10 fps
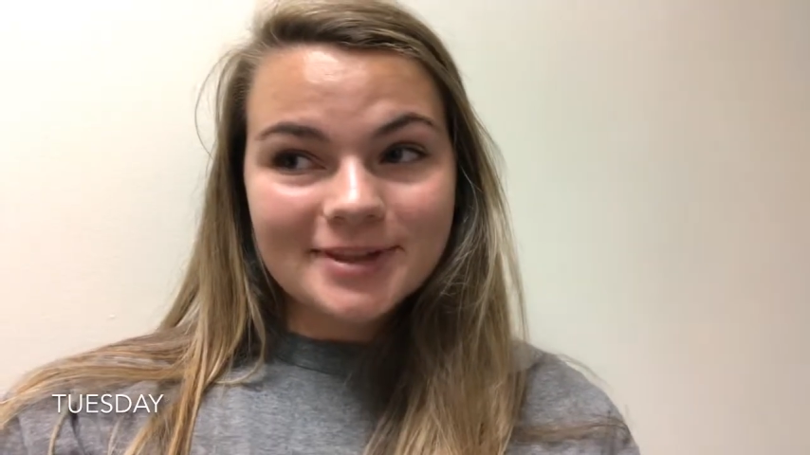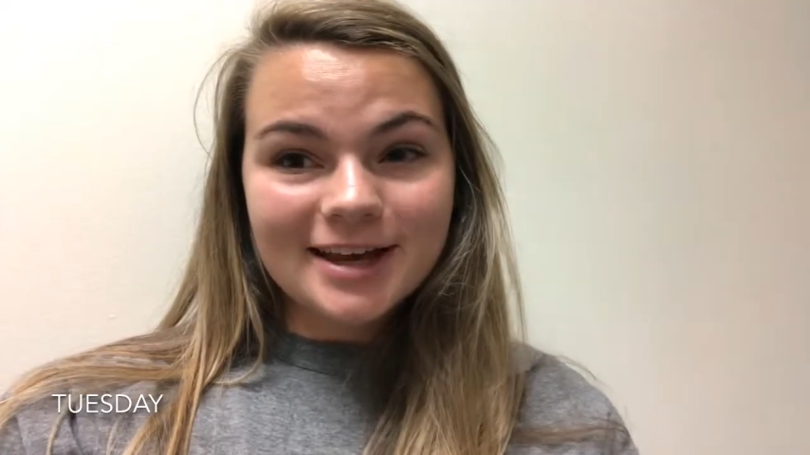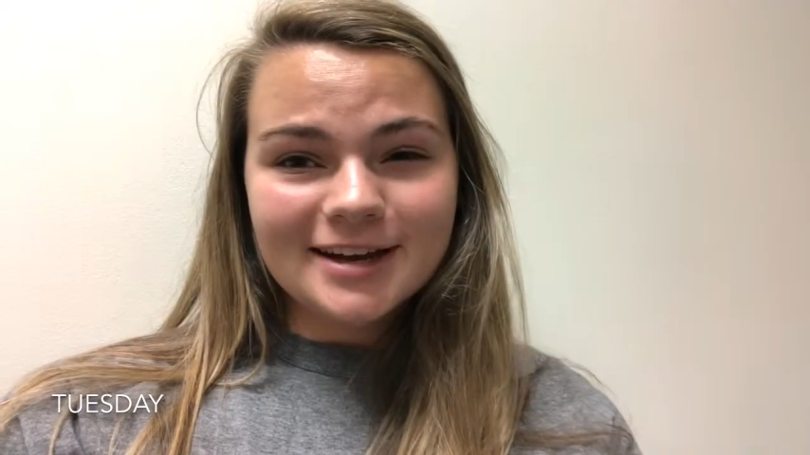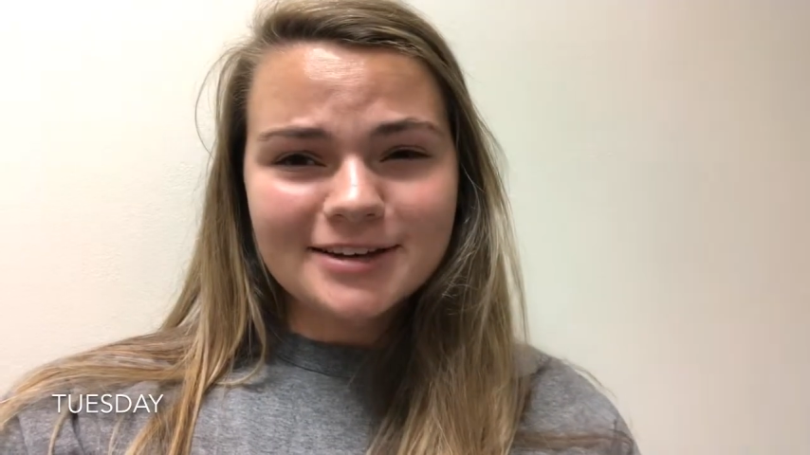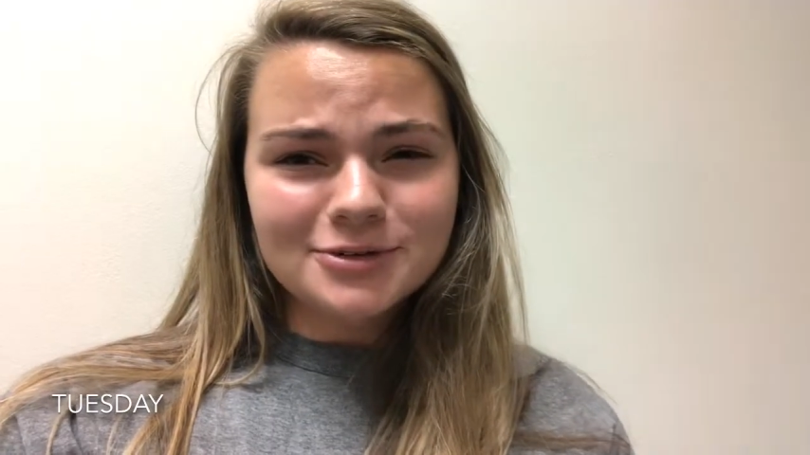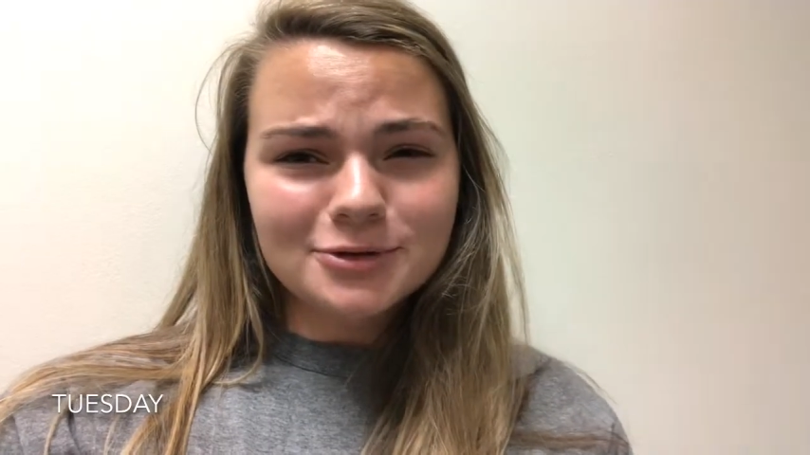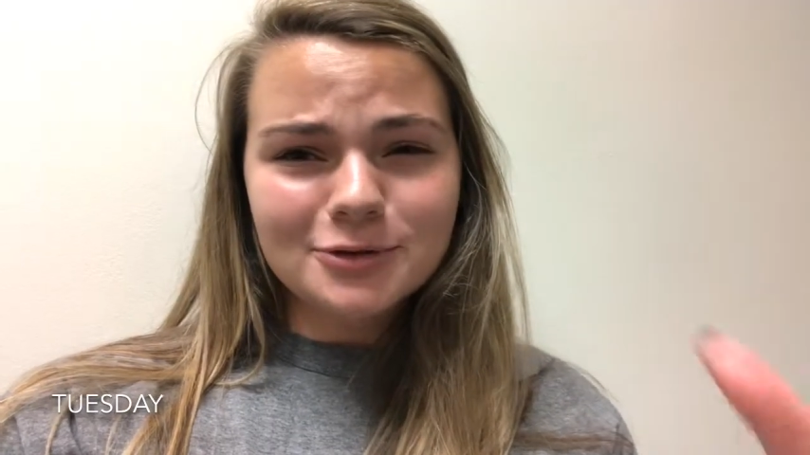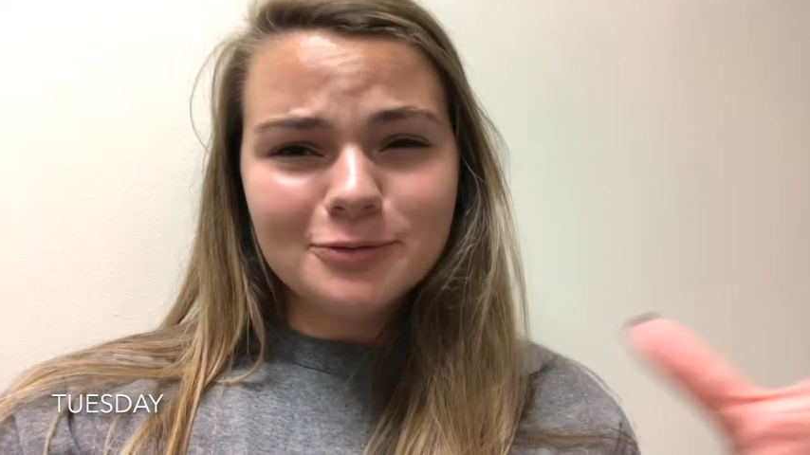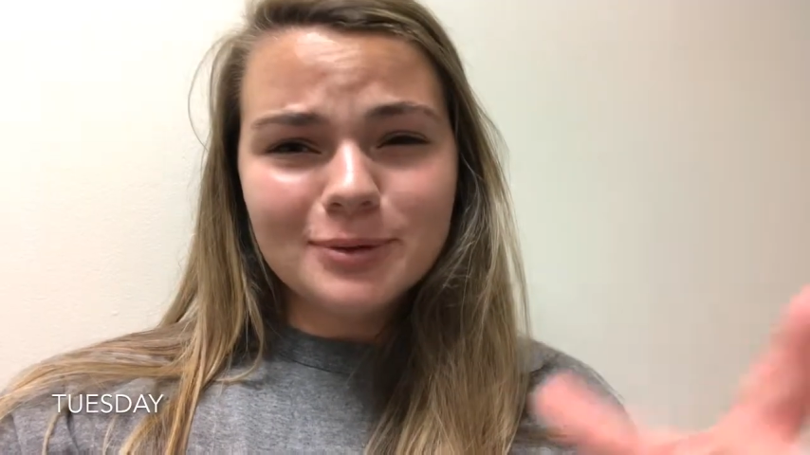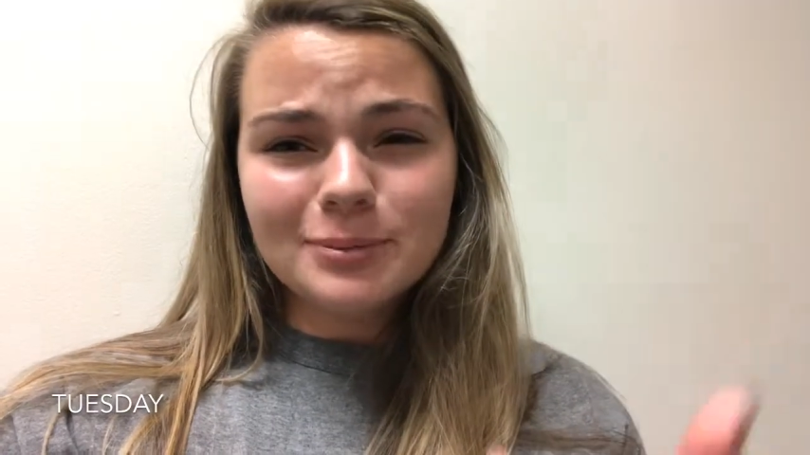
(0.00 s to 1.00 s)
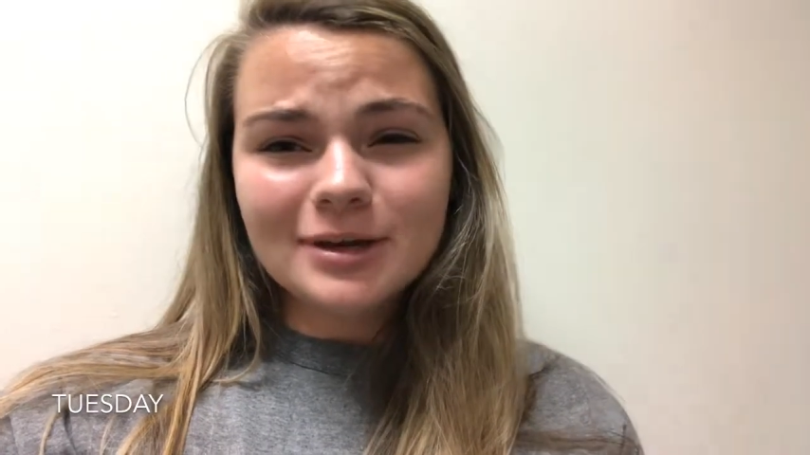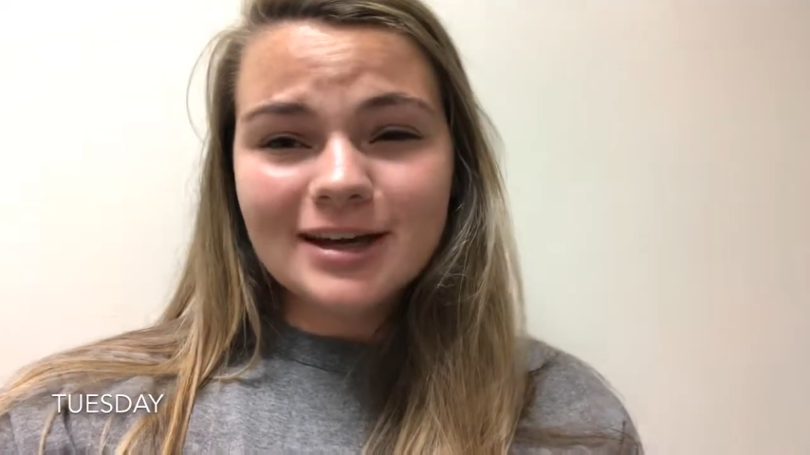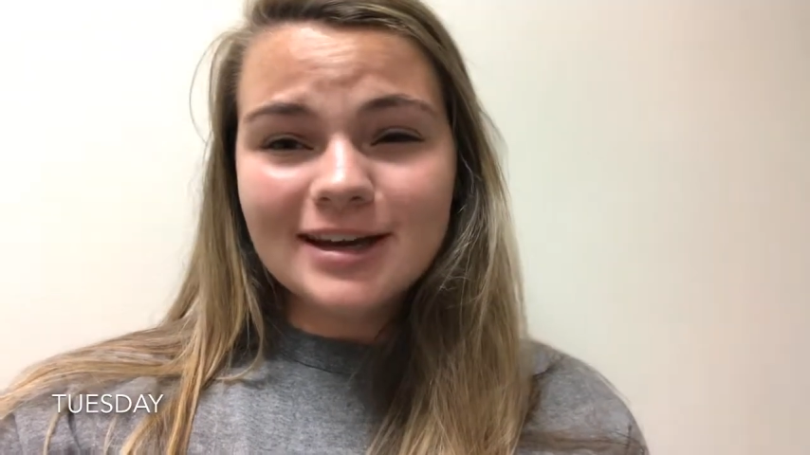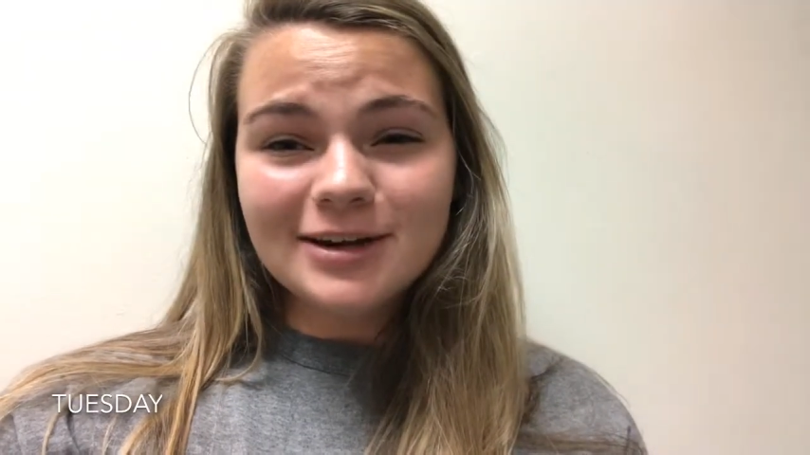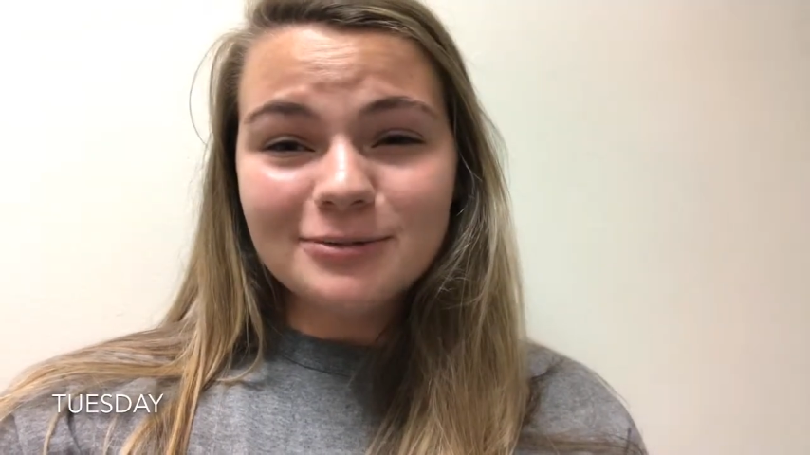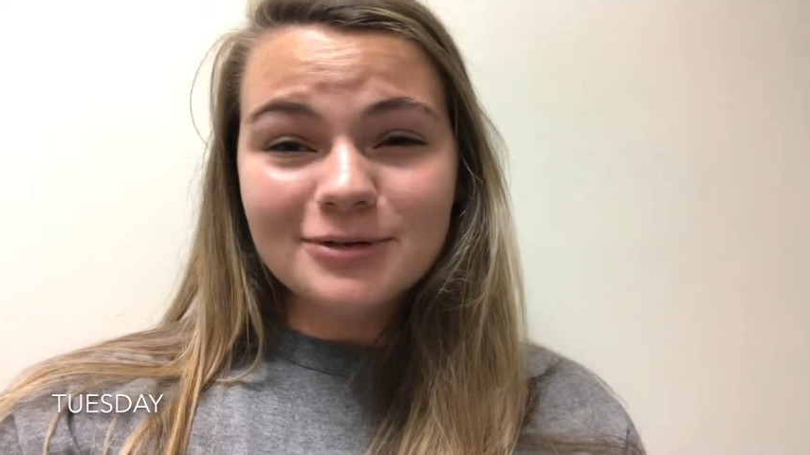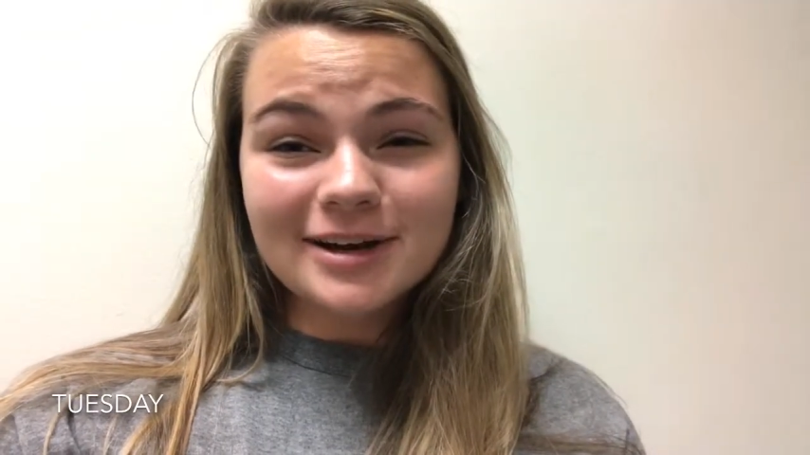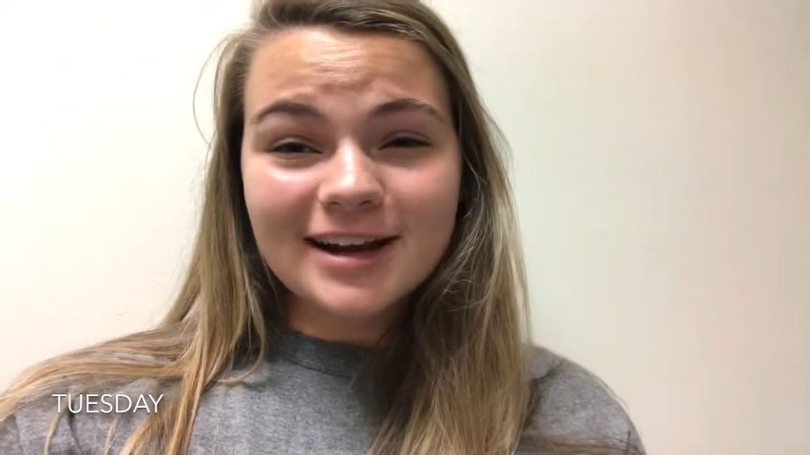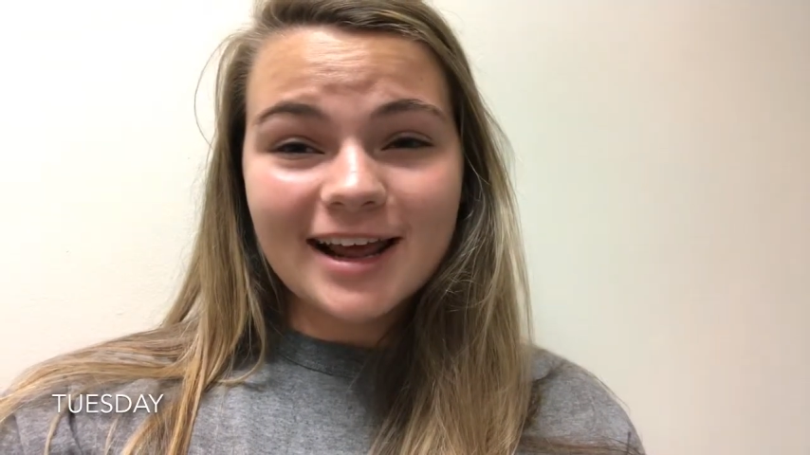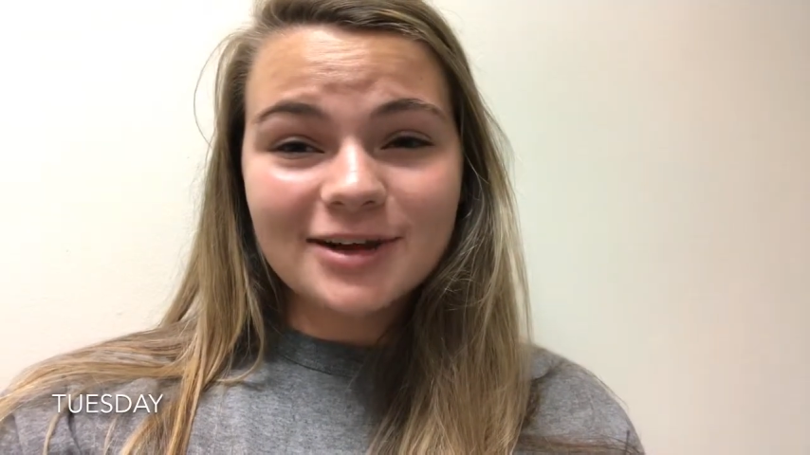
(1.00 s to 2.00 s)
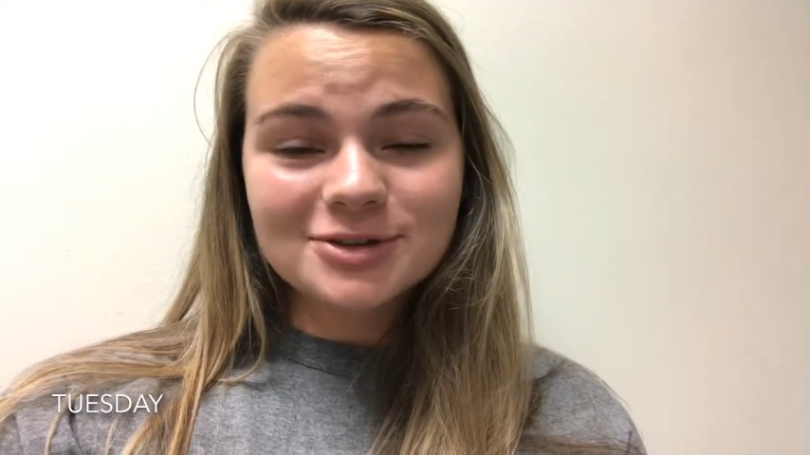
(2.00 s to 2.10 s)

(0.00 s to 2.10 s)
and I don't know if people can hear me right now,